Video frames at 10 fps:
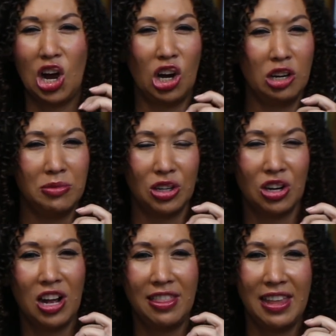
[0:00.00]

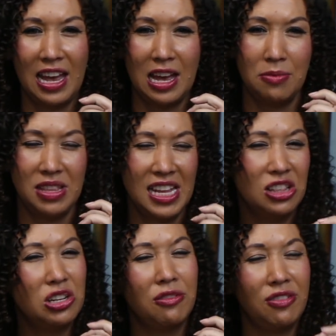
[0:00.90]
armor on them and they
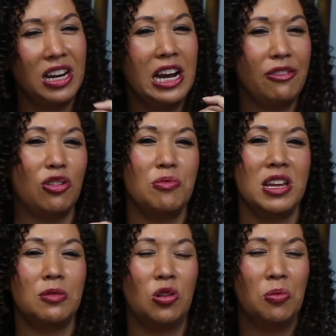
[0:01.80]
look very
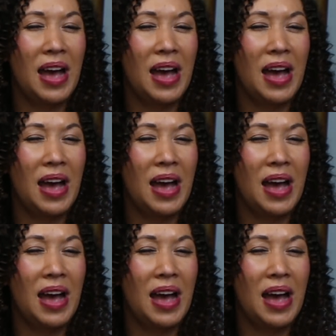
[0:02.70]
formidable,